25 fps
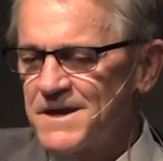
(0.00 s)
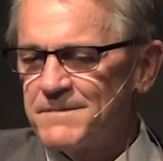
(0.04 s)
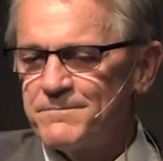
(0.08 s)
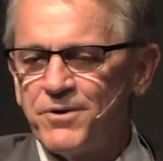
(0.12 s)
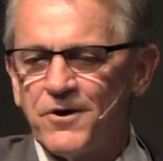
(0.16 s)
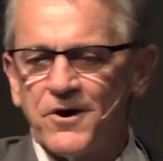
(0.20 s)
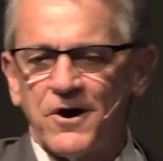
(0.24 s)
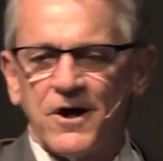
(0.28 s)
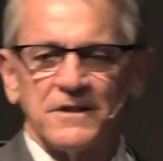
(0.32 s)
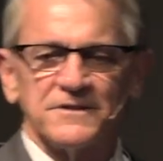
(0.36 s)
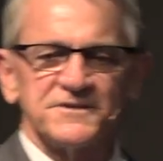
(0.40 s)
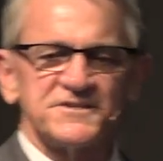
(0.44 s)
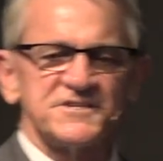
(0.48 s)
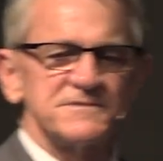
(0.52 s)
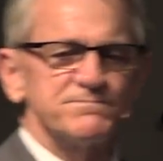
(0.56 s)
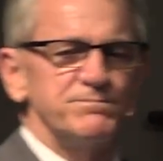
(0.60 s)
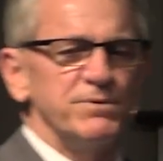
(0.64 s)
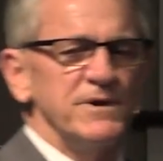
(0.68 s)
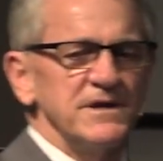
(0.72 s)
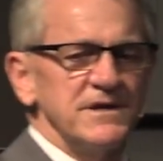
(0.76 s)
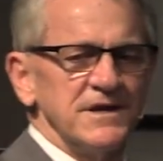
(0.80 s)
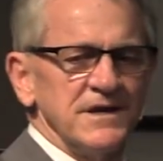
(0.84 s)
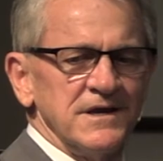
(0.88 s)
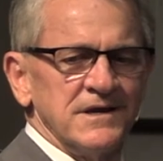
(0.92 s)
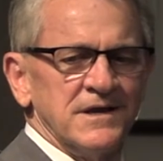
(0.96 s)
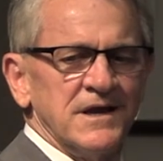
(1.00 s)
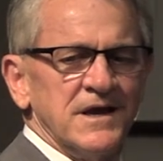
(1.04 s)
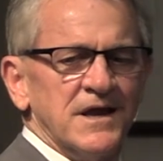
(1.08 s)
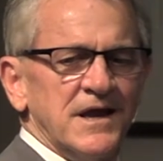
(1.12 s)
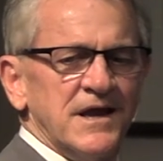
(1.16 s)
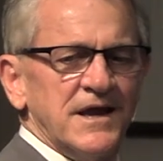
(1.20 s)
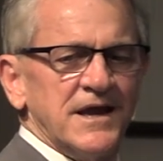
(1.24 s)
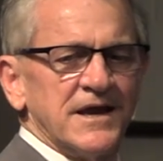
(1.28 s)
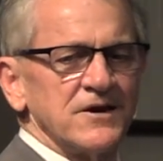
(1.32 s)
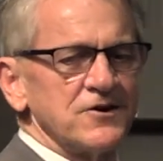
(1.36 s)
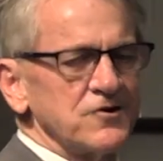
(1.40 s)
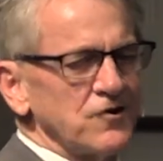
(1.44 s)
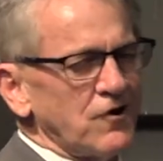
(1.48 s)
Paul is speaking
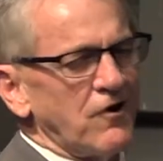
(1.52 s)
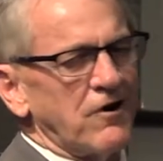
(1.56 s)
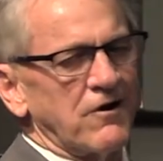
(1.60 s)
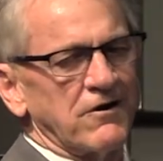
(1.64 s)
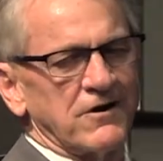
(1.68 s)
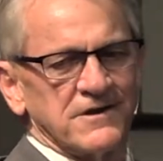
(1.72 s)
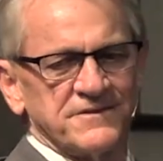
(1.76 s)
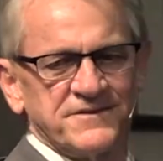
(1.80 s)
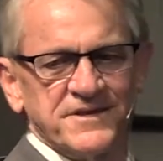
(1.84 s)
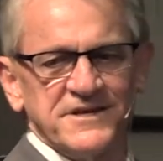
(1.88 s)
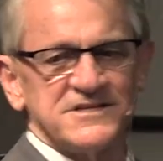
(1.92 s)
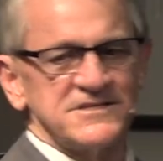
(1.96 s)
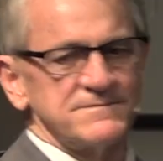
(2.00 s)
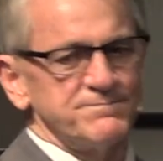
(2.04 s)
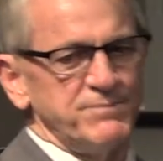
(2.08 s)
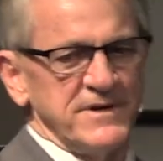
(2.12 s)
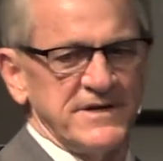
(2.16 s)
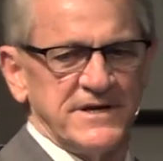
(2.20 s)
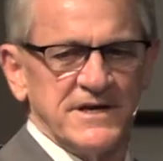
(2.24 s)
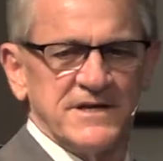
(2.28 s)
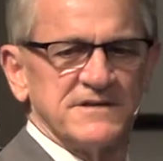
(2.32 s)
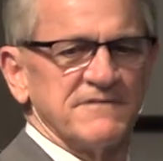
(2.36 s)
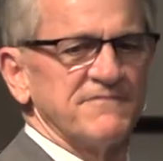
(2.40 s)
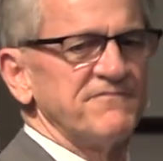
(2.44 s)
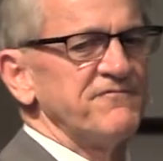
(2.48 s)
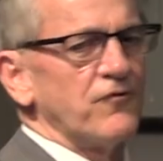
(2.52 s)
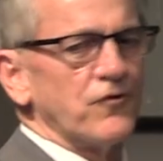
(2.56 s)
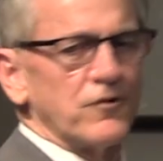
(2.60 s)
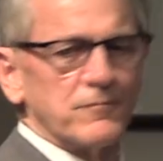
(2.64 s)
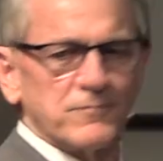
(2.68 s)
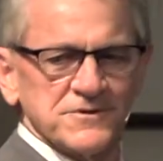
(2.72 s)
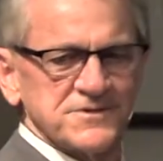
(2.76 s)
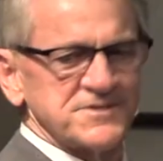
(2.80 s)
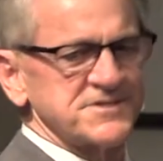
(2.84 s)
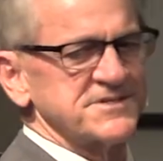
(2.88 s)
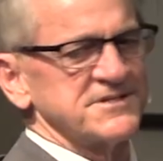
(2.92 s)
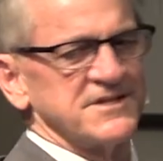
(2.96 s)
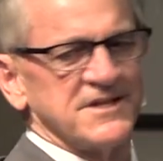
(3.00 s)
in Corinth, he's speaking to
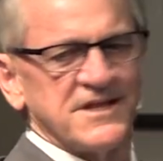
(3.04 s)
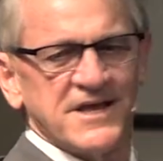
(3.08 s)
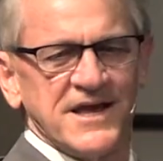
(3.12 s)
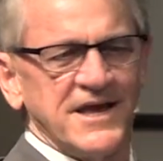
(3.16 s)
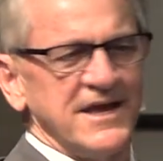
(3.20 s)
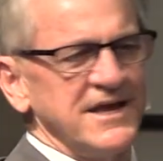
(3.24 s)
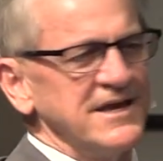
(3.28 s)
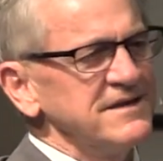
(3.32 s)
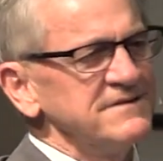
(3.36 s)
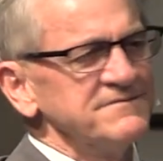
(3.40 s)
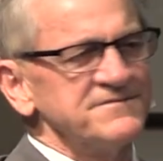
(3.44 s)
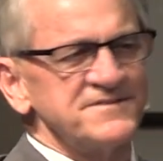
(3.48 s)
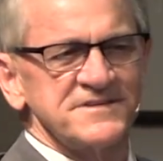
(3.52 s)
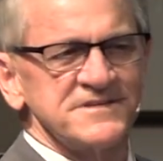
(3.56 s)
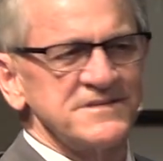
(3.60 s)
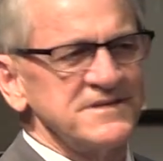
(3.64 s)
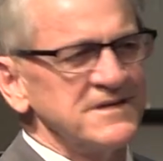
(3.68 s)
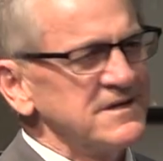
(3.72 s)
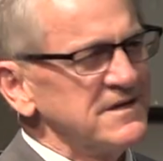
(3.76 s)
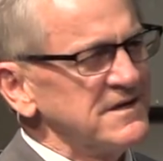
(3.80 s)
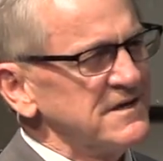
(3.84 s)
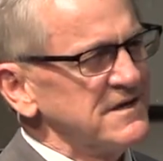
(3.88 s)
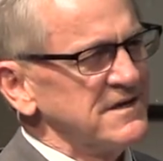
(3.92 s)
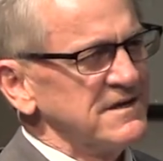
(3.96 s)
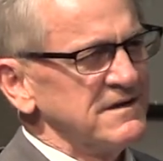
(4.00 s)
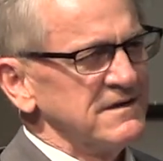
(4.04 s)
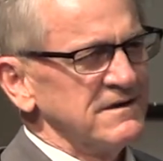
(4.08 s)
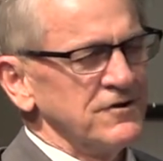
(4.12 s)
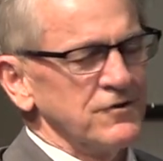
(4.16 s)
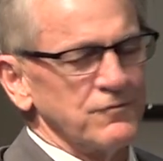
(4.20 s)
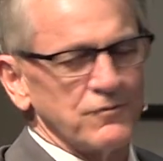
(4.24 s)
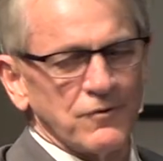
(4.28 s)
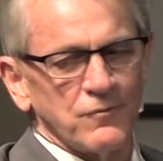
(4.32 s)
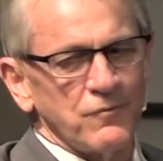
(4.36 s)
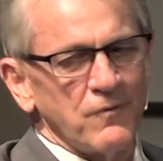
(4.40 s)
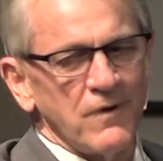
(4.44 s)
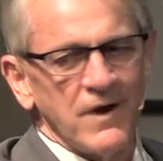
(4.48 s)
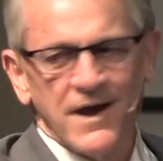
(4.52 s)
former slaves who
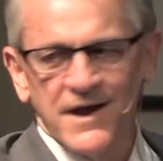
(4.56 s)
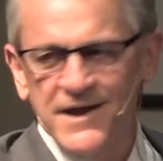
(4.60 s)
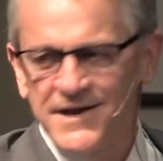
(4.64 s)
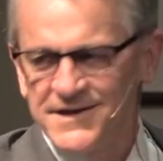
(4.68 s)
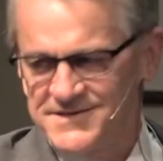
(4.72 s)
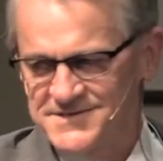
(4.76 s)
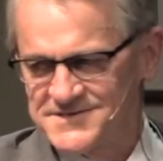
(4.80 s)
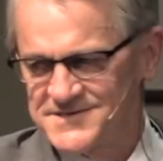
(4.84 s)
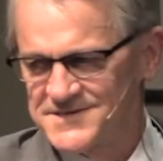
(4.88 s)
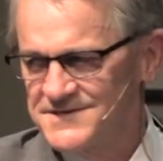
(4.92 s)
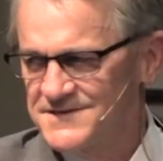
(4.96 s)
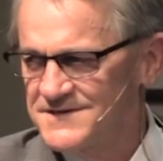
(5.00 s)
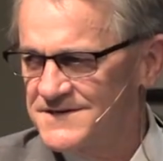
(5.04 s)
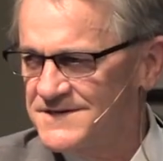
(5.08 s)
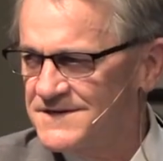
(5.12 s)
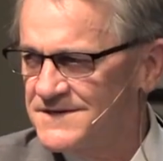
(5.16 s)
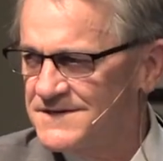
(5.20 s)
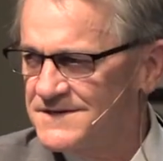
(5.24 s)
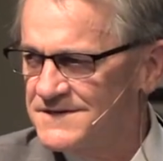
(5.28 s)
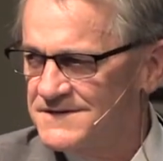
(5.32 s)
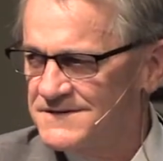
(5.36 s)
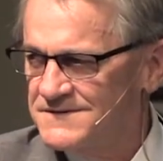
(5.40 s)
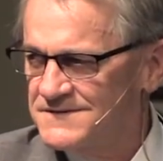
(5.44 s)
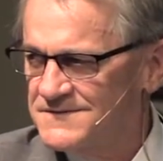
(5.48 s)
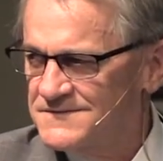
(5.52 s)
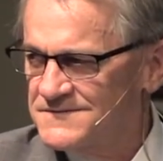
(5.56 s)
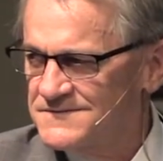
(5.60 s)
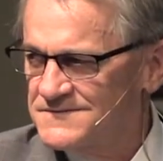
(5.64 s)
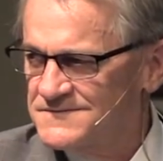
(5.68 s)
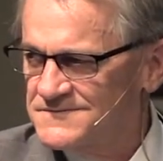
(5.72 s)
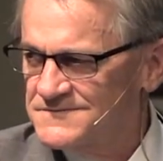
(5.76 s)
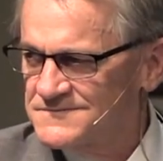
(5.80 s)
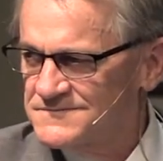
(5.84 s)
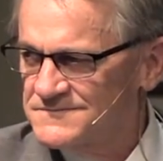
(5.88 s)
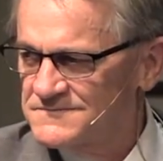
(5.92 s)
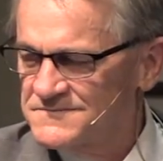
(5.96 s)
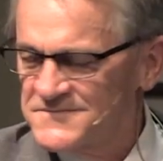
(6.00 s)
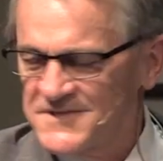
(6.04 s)
were white.
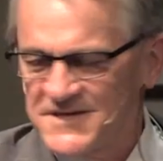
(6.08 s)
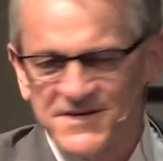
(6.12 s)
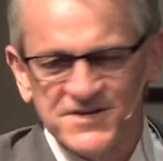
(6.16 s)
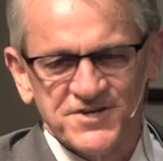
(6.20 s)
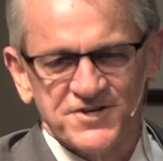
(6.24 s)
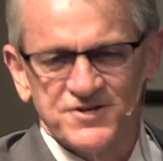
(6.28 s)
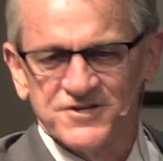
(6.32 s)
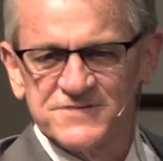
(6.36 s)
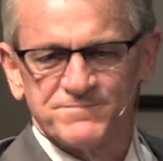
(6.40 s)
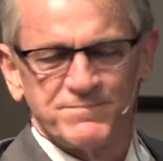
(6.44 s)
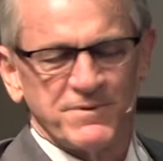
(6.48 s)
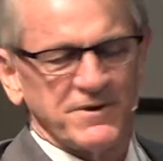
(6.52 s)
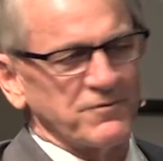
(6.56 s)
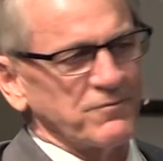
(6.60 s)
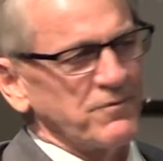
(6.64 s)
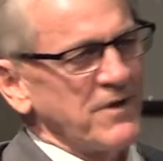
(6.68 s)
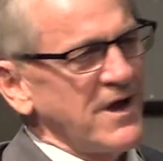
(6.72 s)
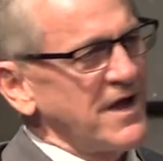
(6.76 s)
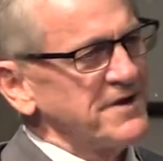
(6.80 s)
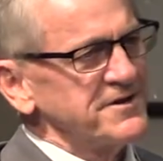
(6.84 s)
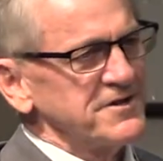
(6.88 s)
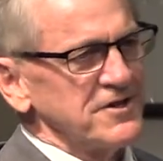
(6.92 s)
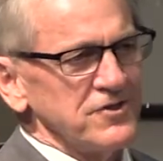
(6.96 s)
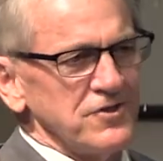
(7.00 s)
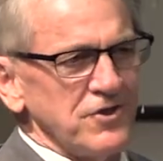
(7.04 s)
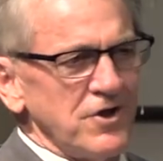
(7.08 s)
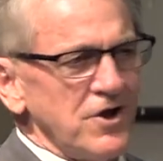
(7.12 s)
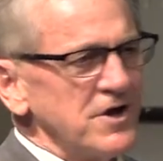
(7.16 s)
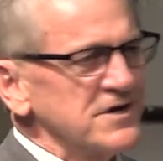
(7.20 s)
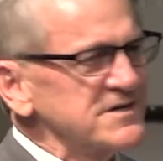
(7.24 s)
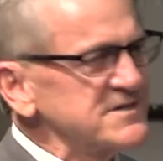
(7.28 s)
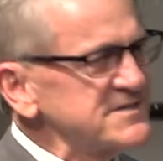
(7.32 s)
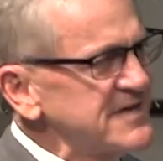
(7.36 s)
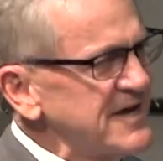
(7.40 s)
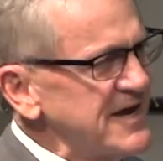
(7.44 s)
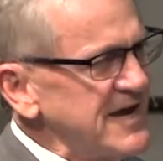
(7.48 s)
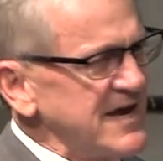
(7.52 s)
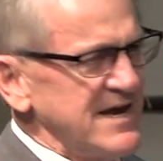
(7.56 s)
The issue's been around a long
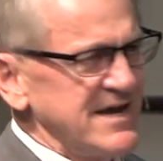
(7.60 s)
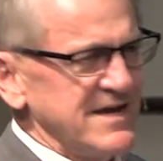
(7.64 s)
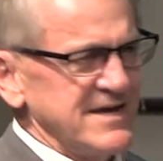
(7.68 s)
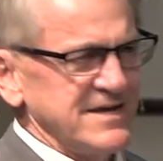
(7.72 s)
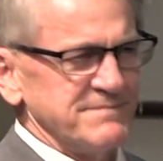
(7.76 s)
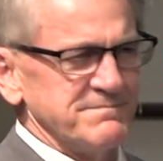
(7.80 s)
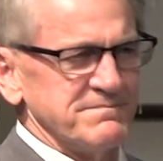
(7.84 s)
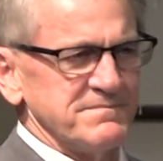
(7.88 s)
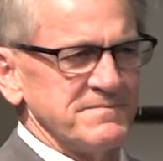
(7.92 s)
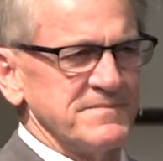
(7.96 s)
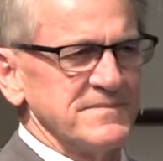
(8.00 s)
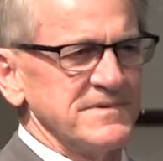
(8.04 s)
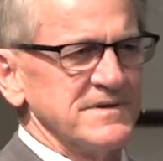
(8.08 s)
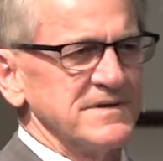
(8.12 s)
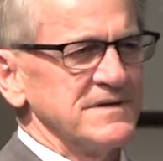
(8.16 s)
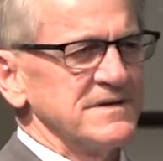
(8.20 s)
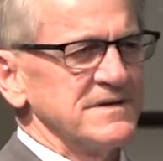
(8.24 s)
time.